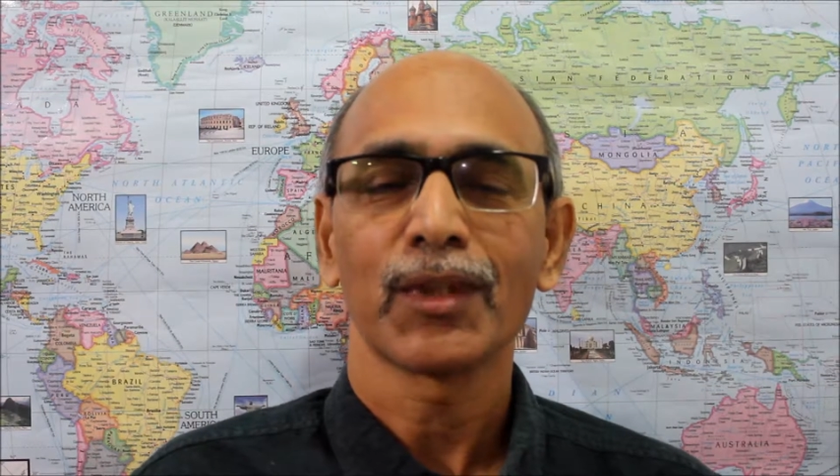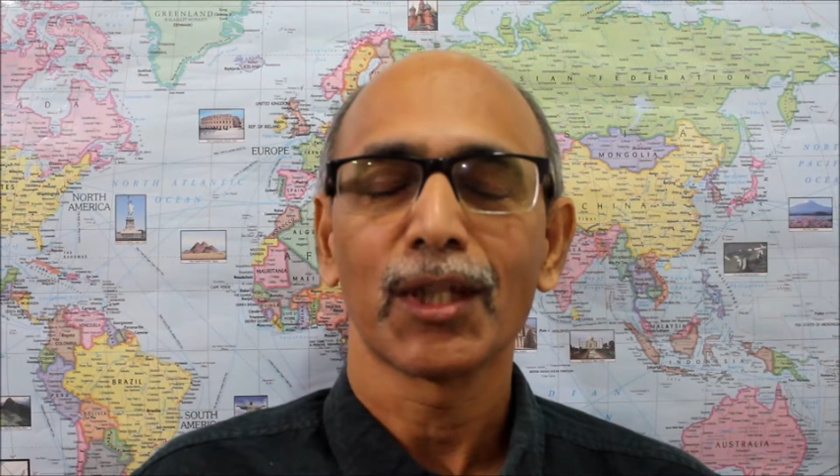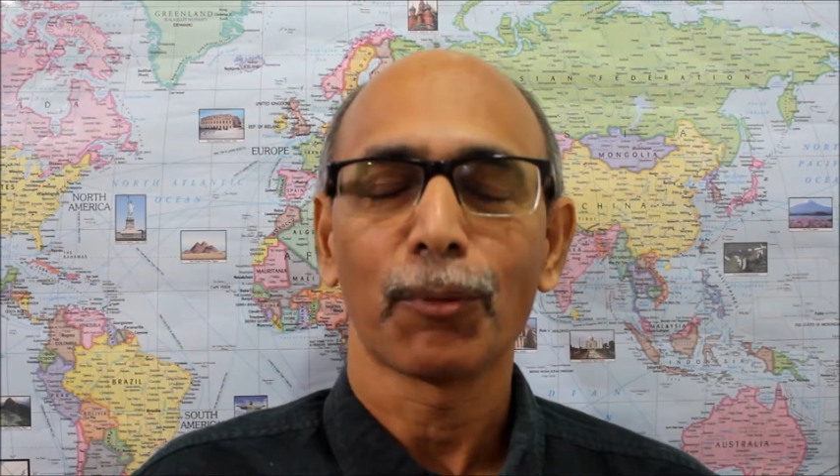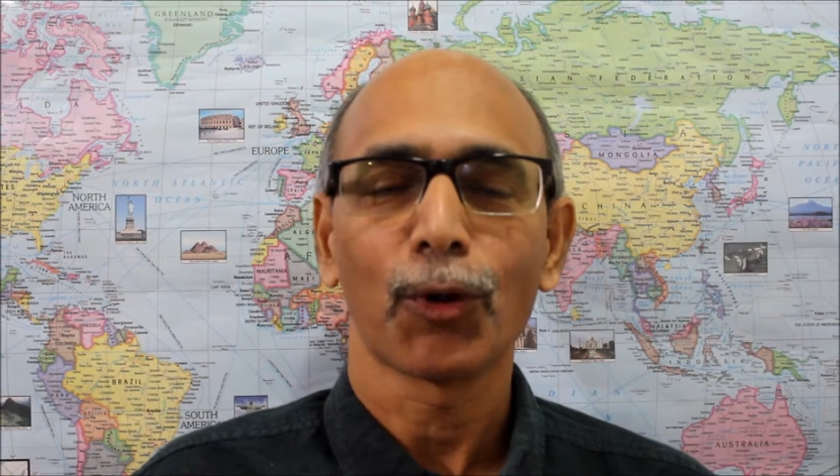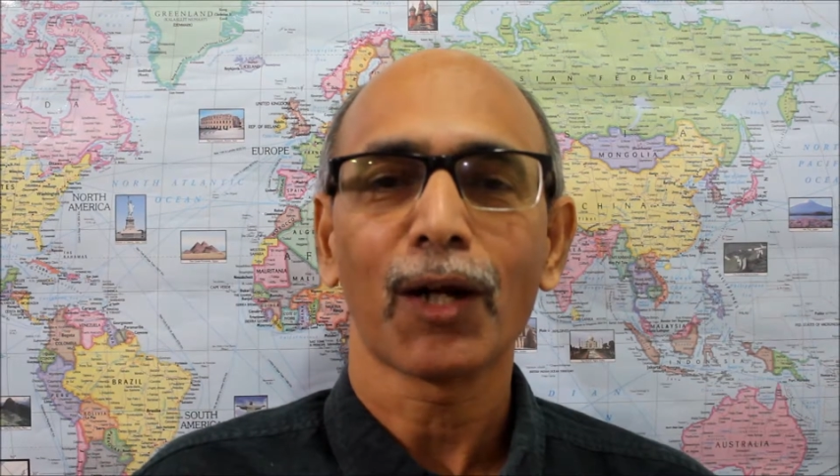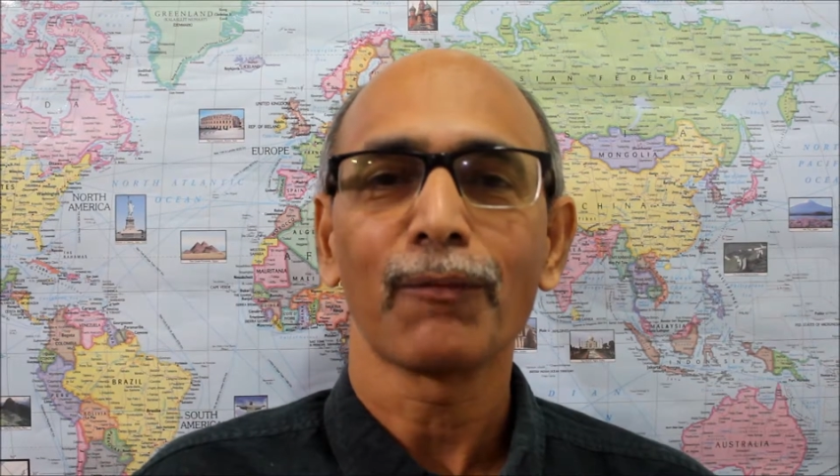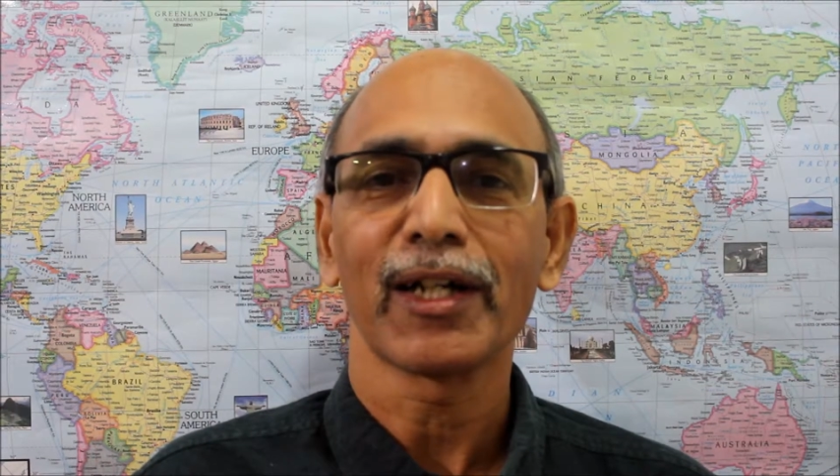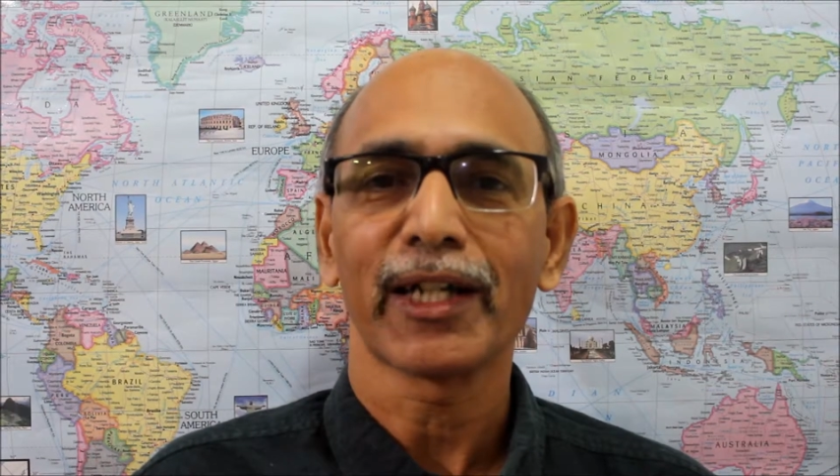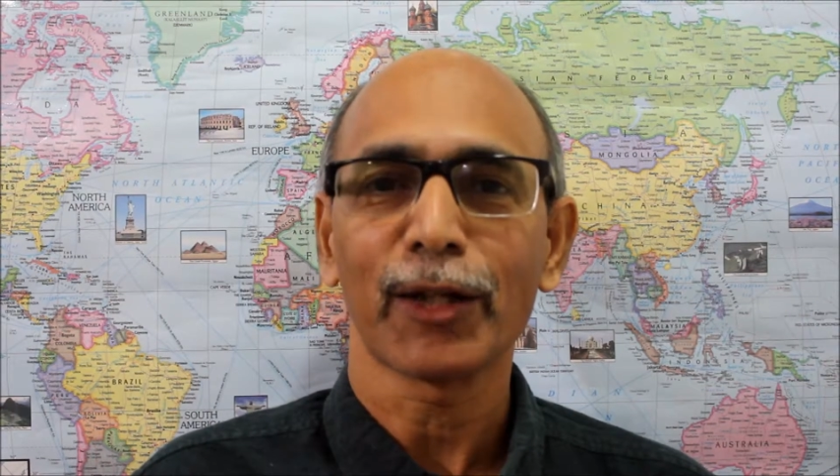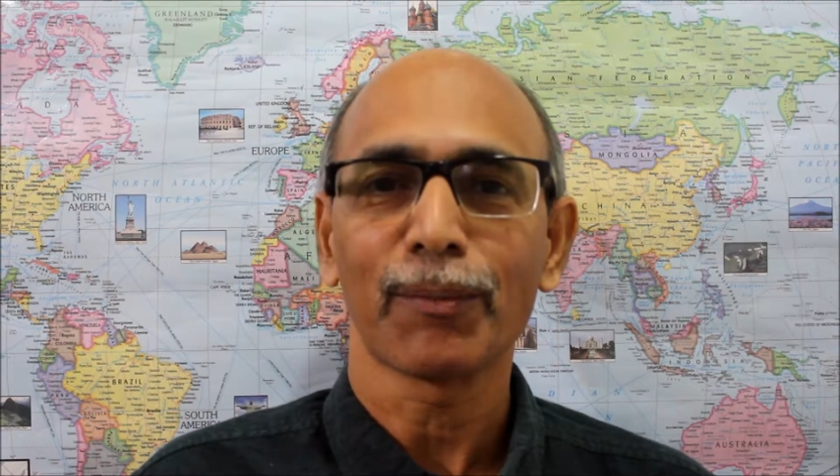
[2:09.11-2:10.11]
The program
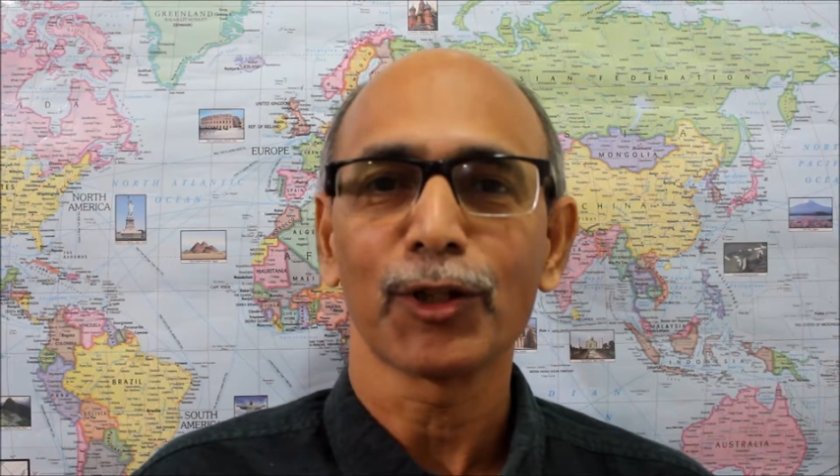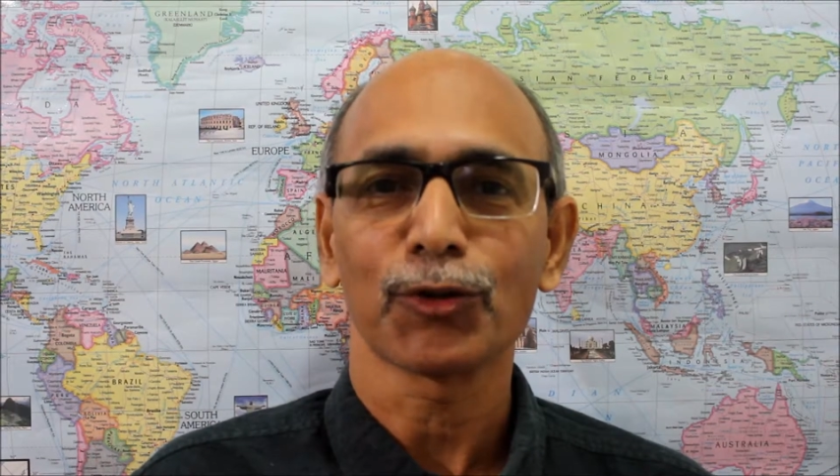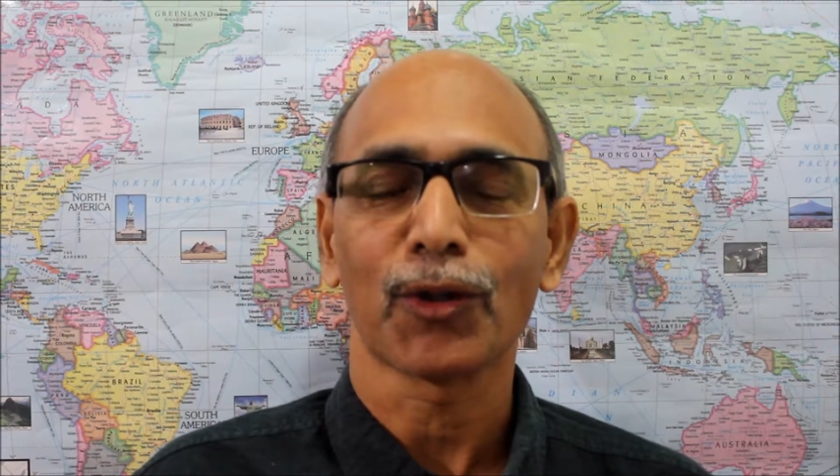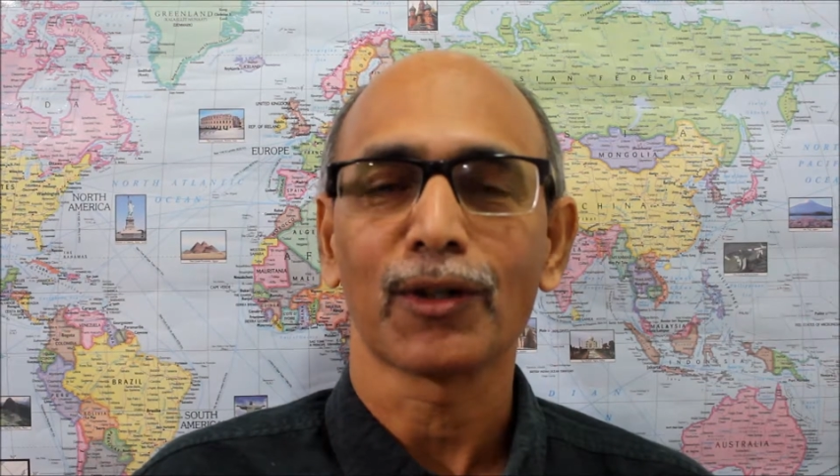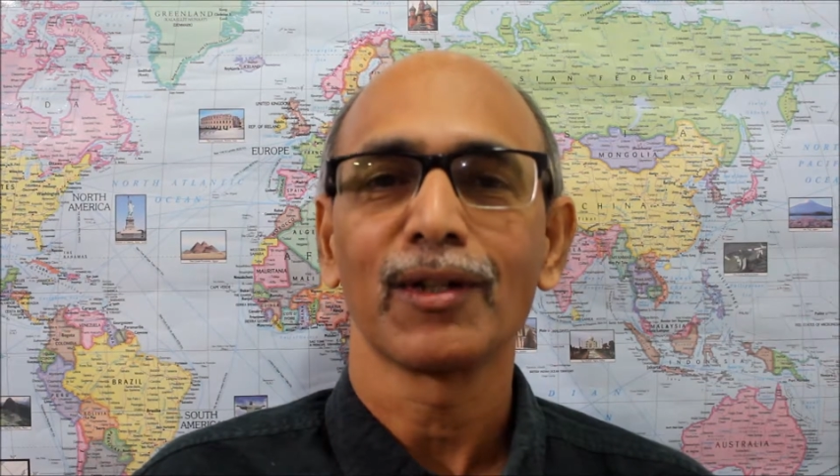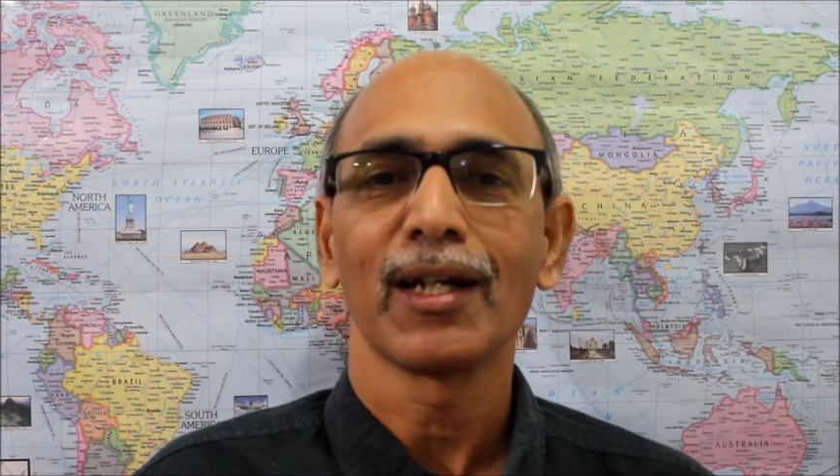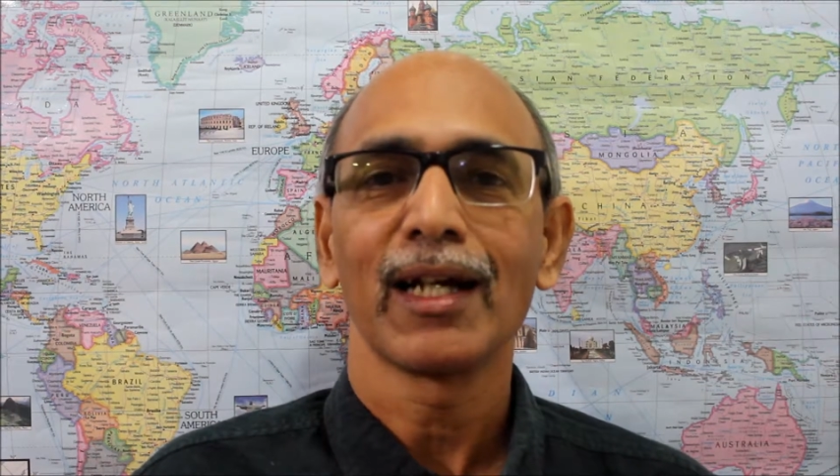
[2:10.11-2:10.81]
will take place on